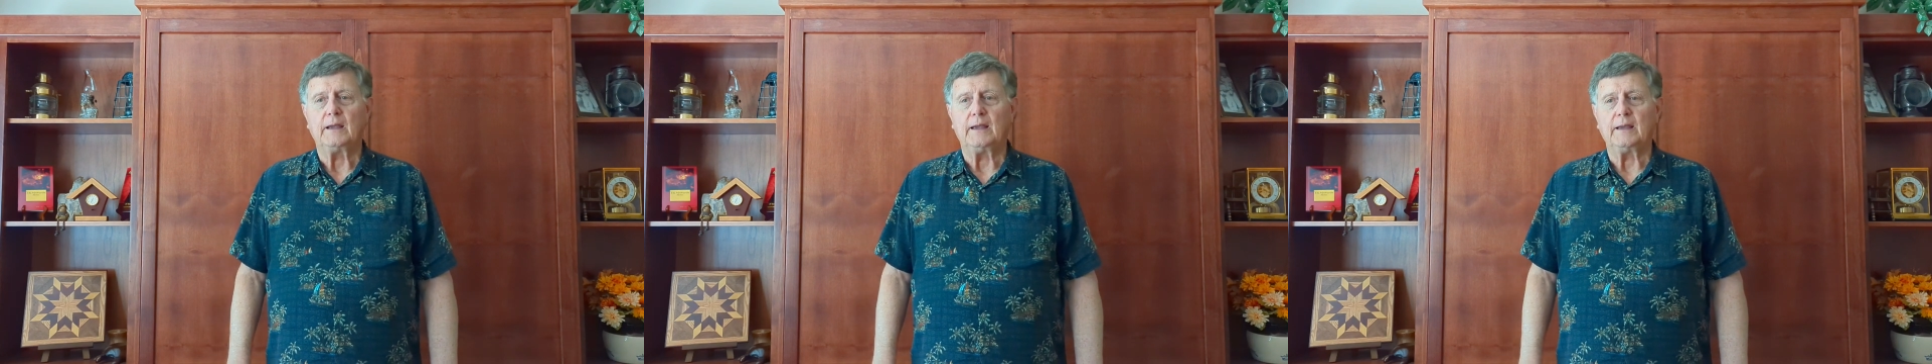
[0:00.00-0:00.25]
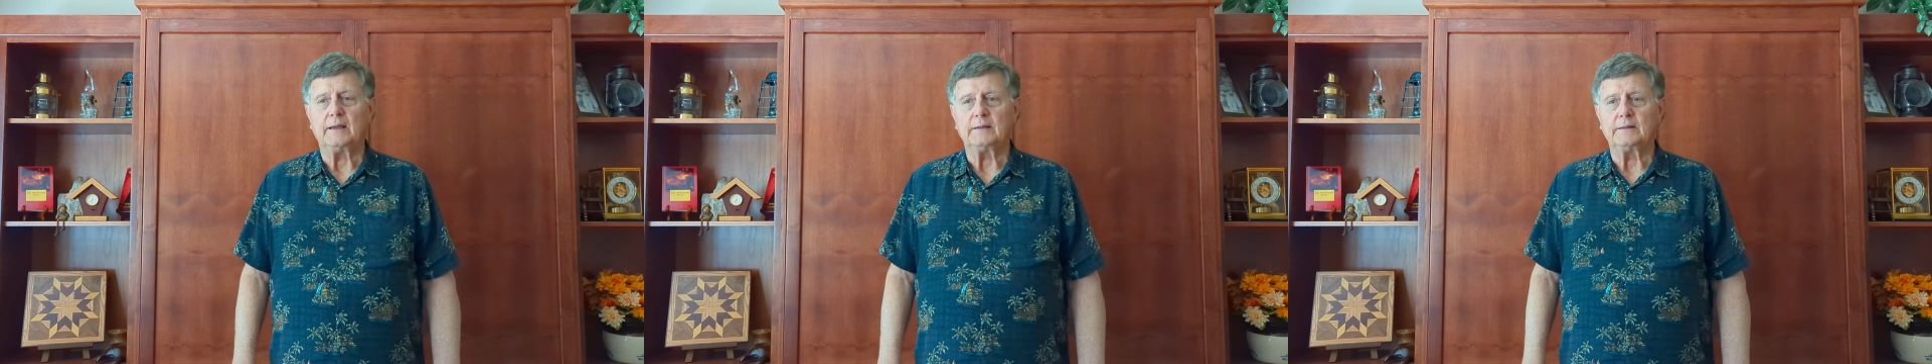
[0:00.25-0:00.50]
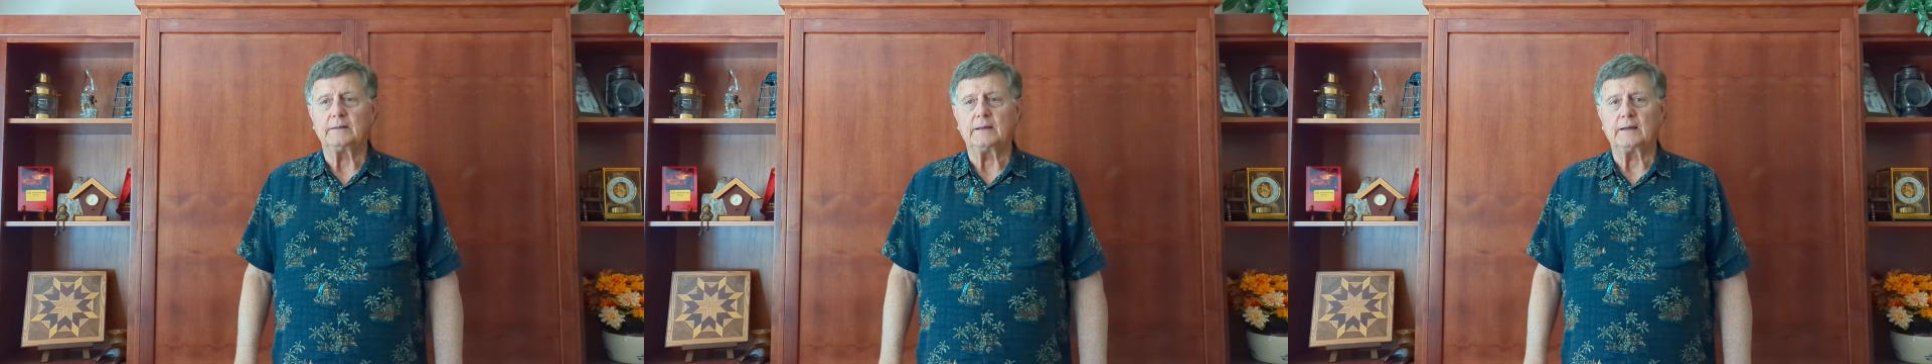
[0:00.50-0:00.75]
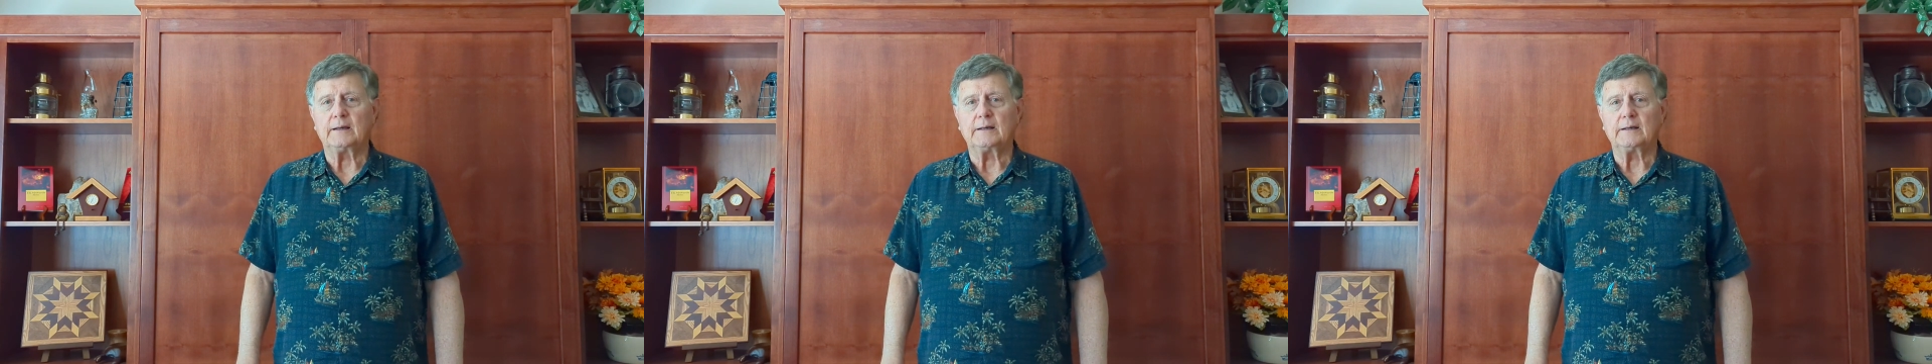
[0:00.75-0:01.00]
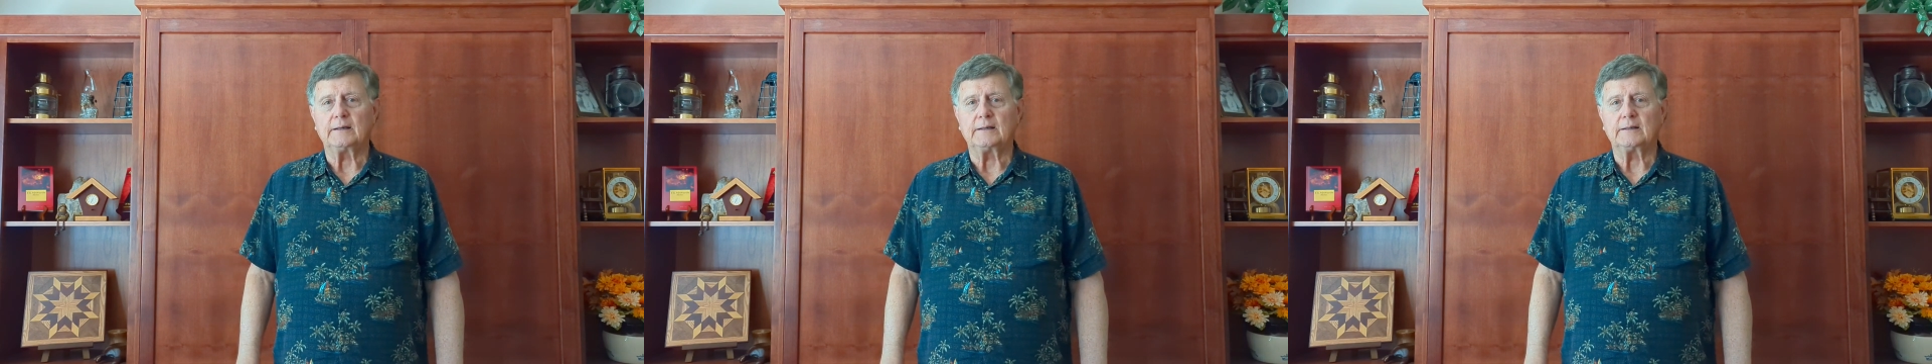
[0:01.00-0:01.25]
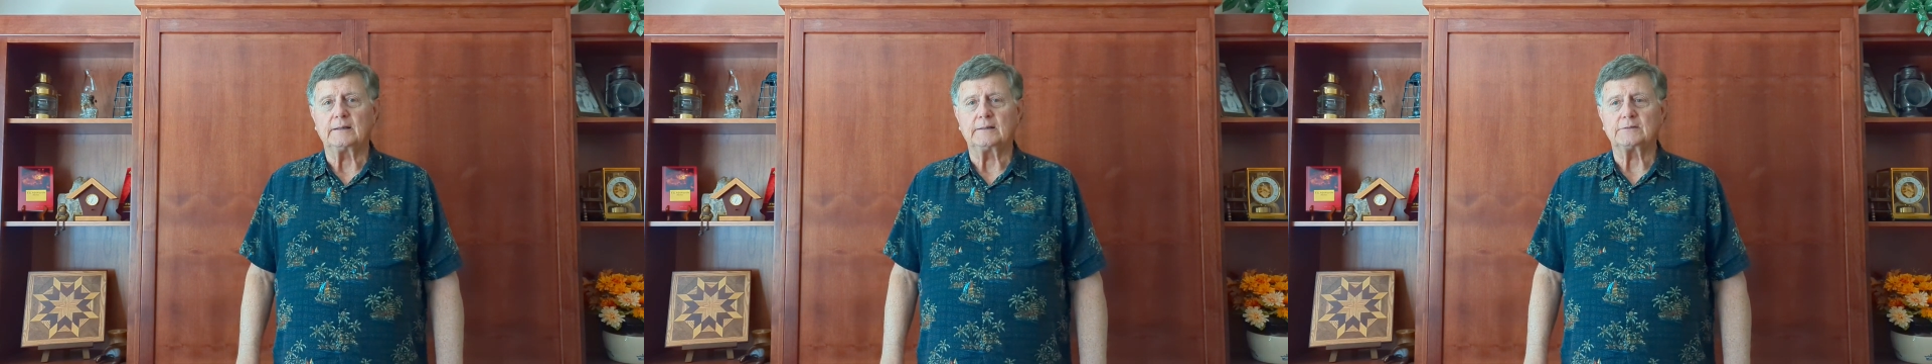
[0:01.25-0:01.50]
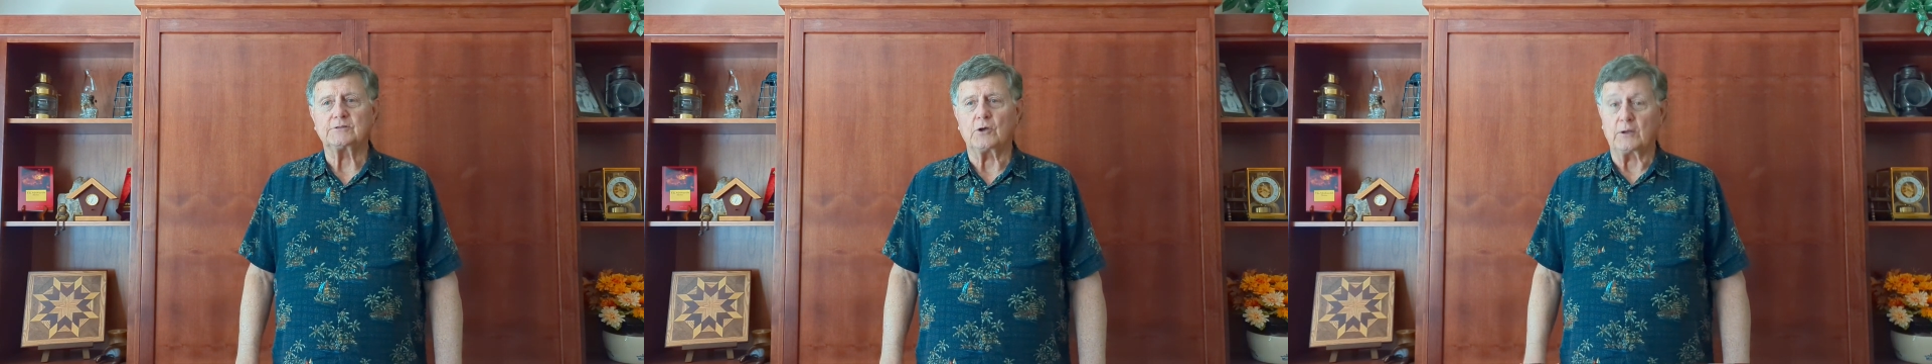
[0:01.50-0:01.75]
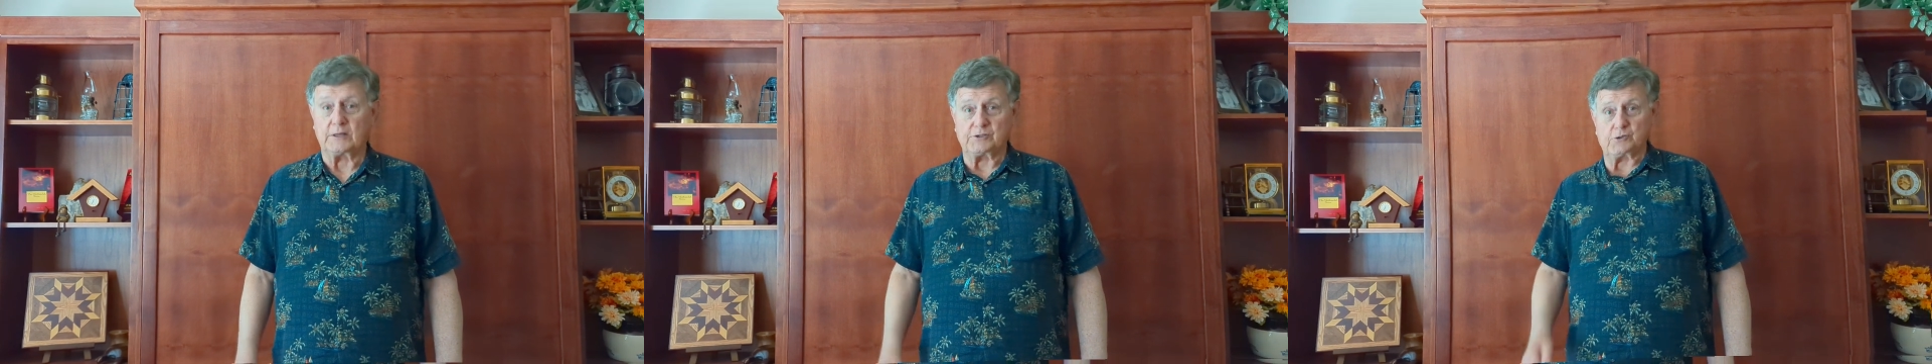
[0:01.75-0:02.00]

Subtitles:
And so let's